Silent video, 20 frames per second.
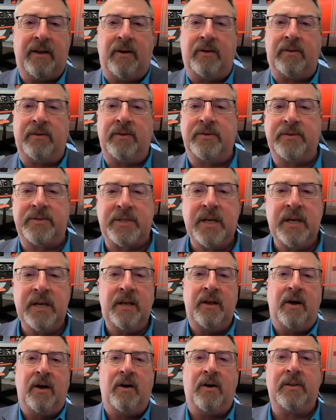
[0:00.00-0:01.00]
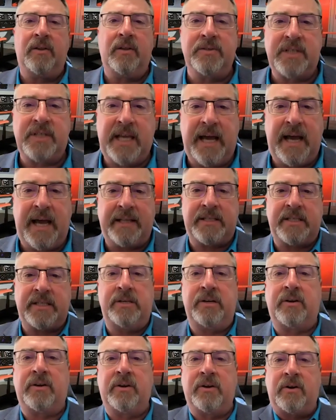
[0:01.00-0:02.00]
all those, all those cats, and
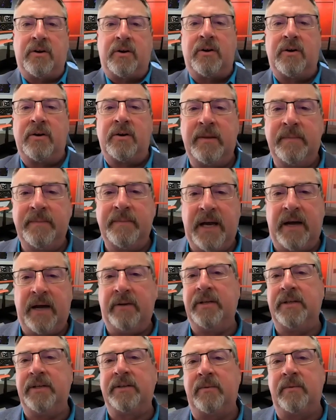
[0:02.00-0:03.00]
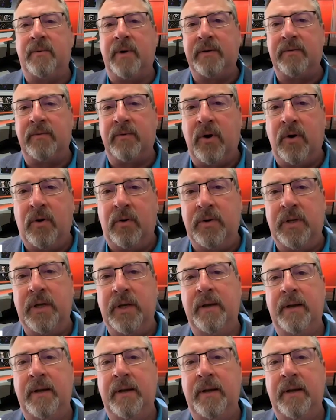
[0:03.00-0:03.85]
you're going to herd them down into one road.